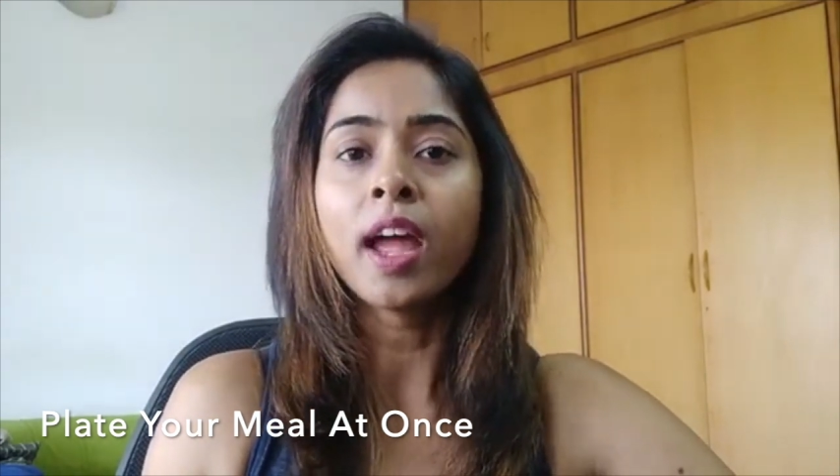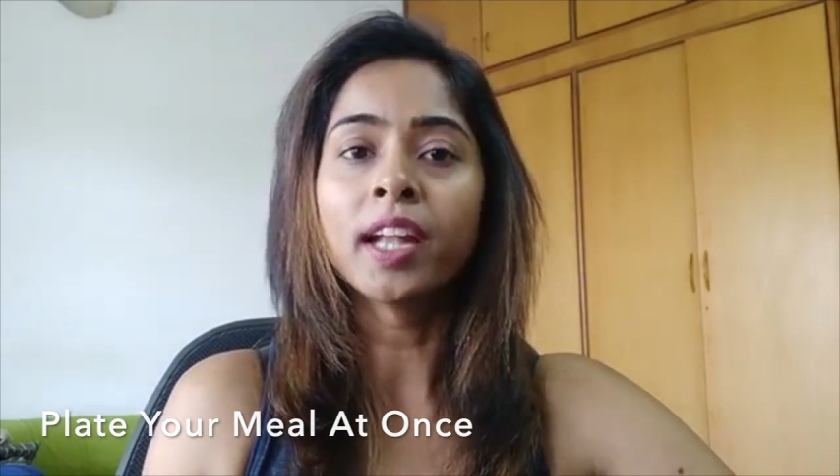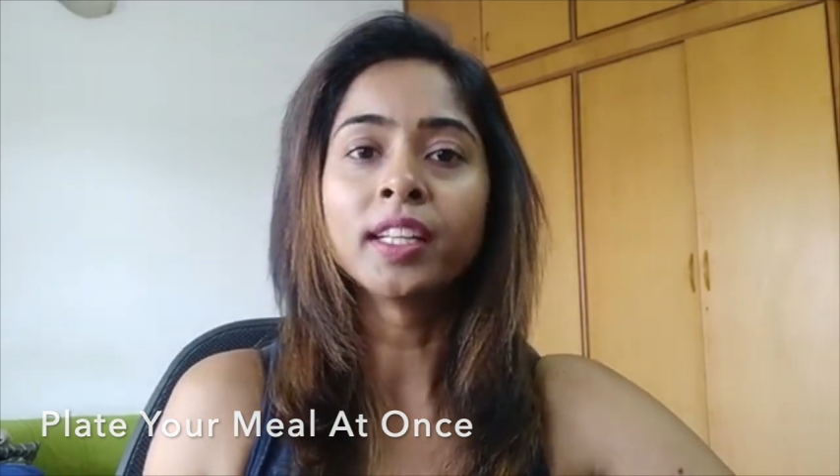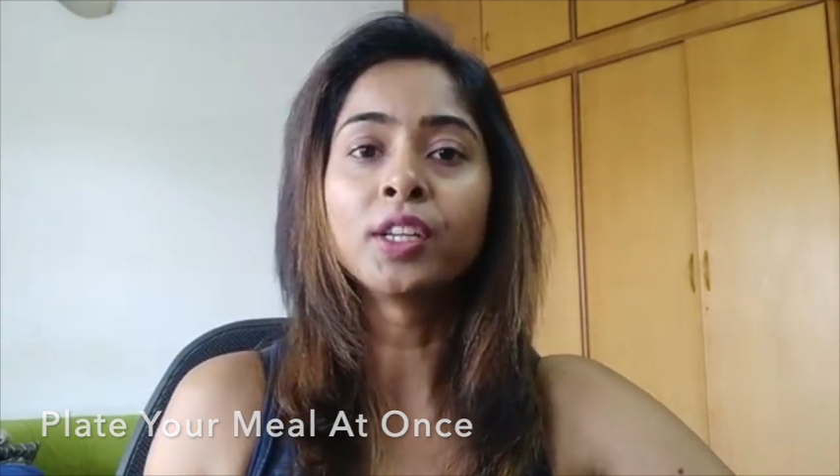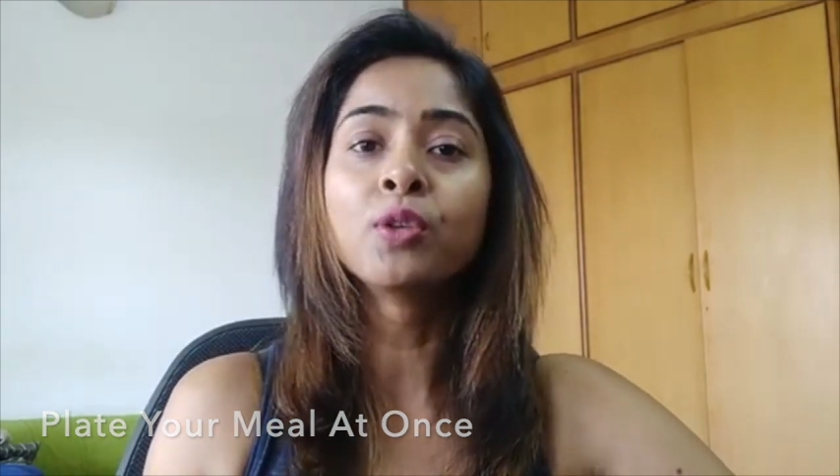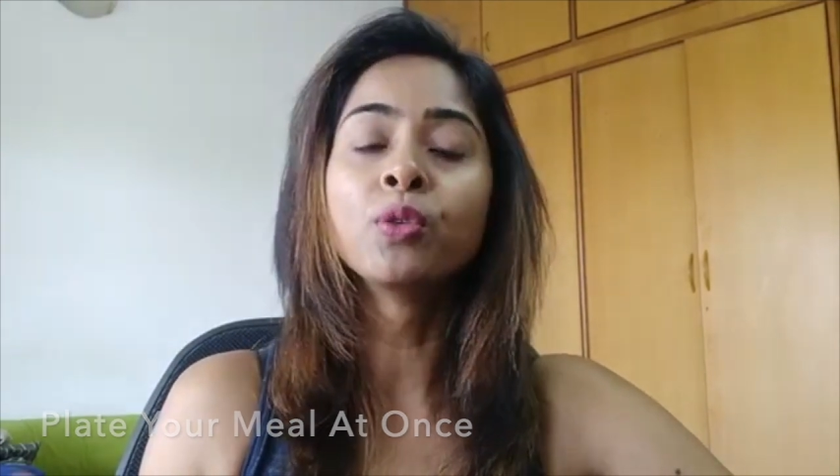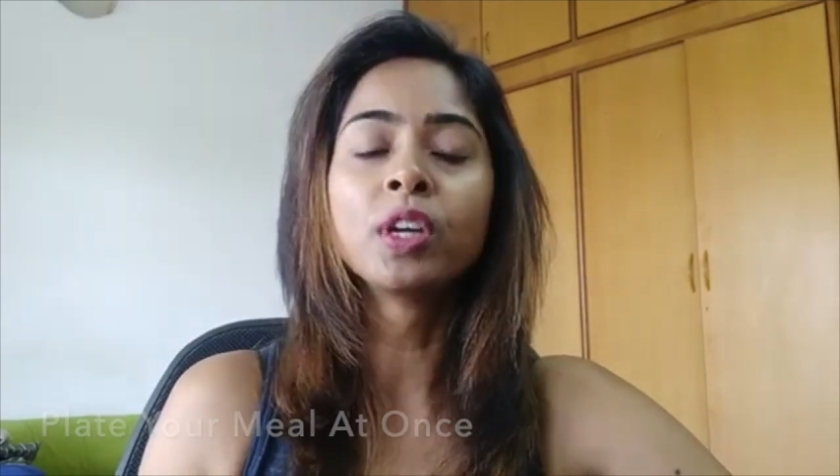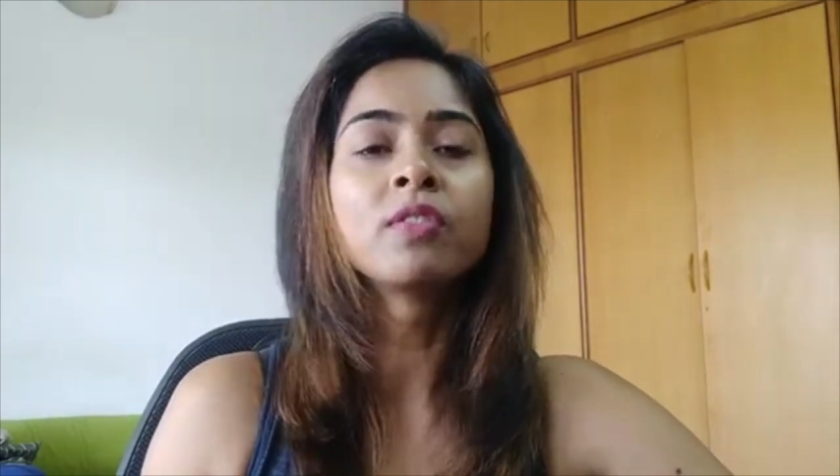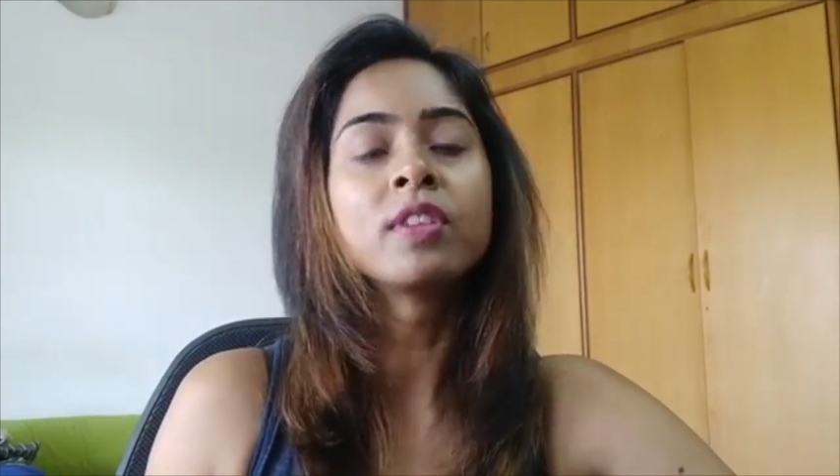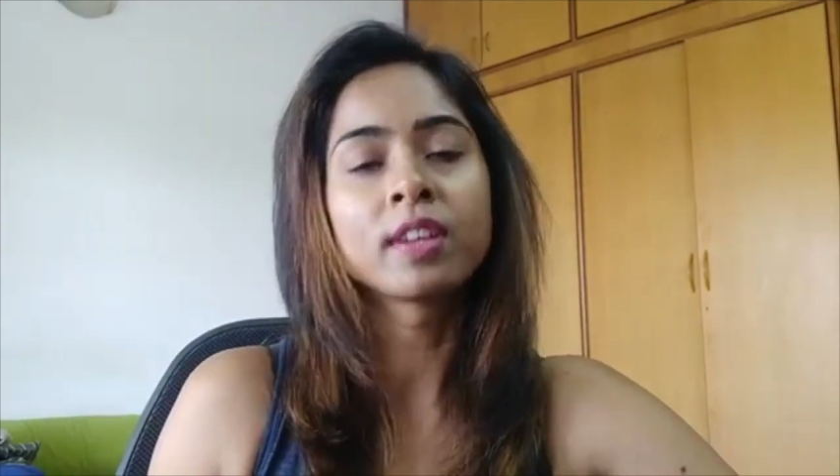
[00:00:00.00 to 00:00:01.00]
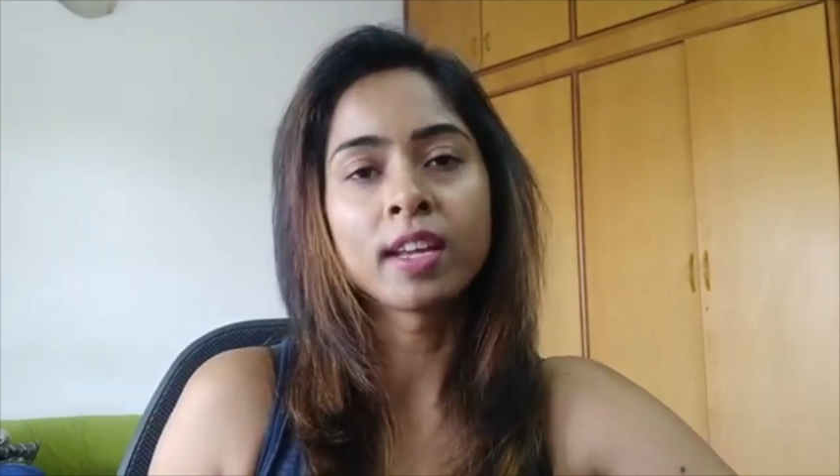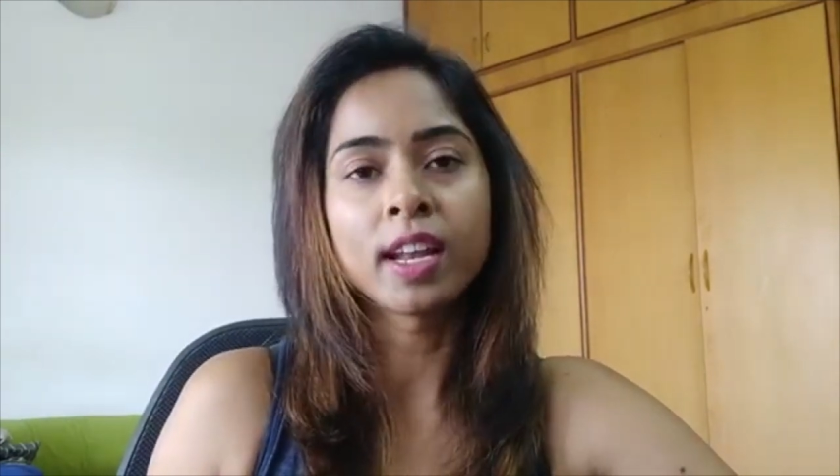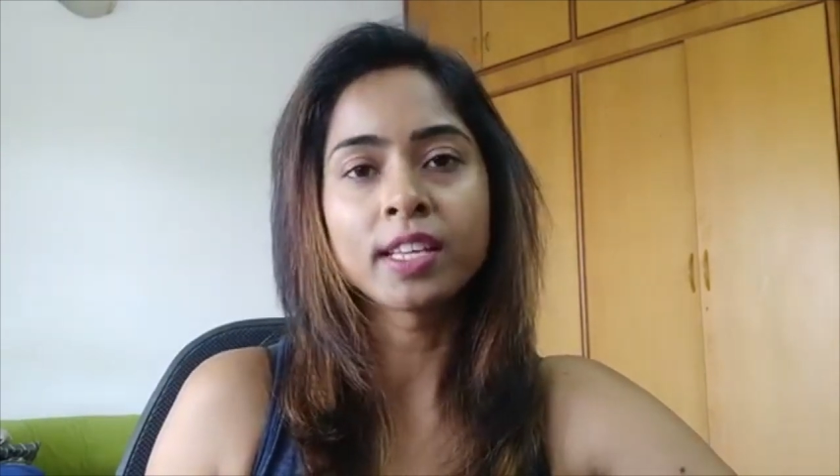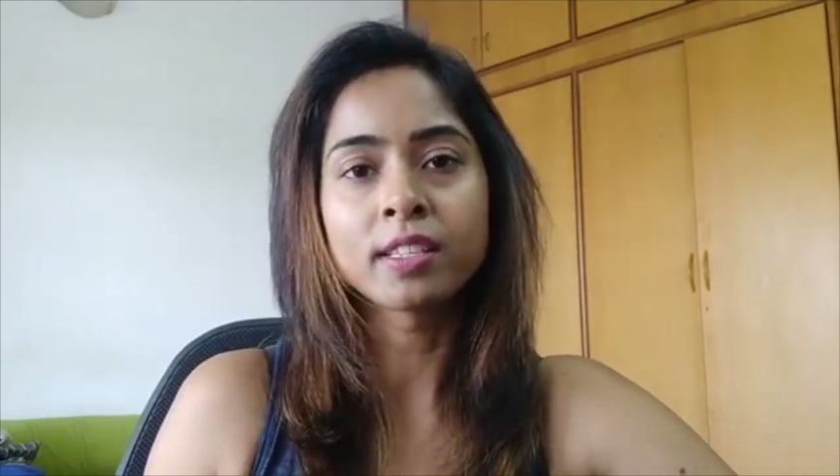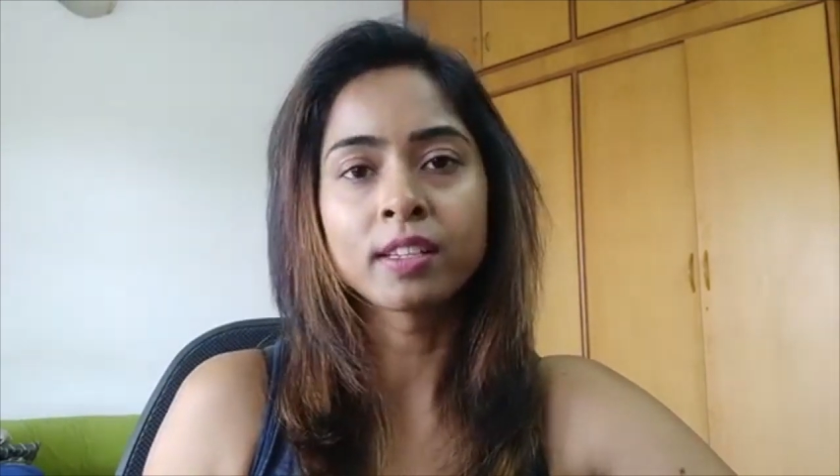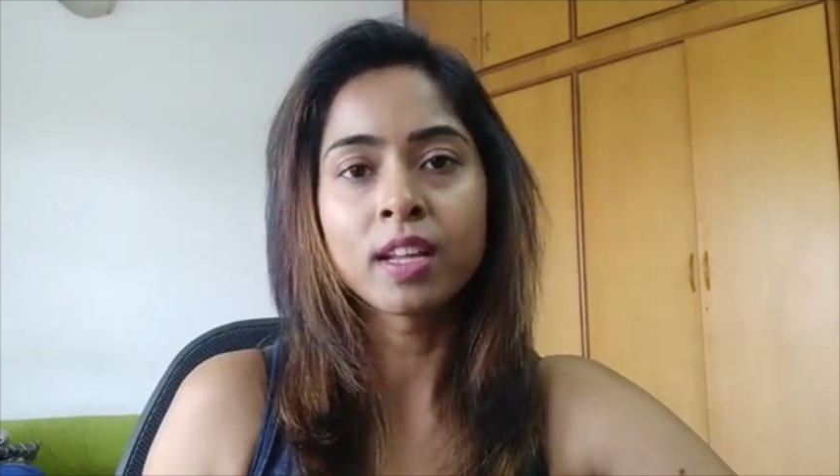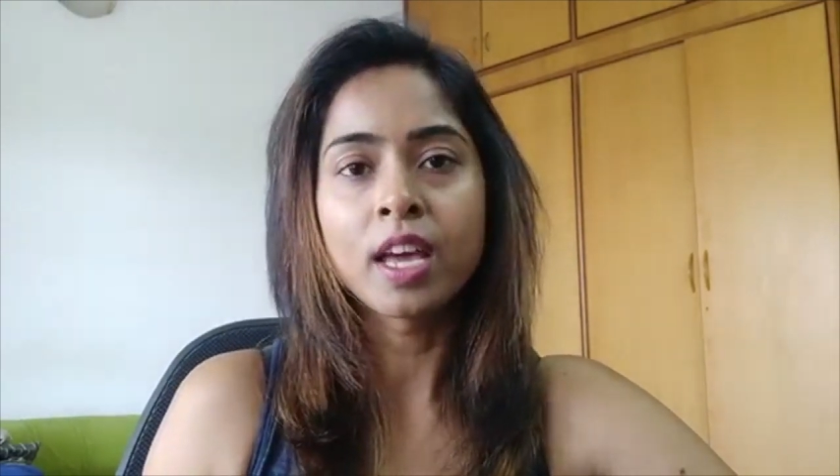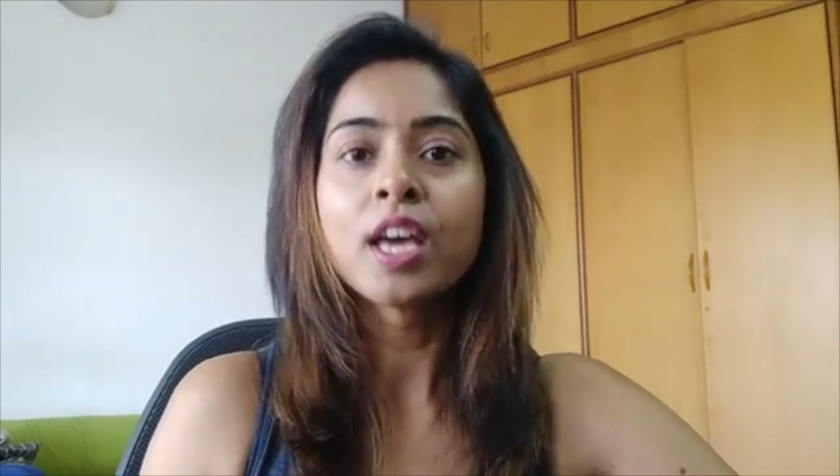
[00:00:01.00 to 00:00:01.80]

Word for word: and then you don't even realize it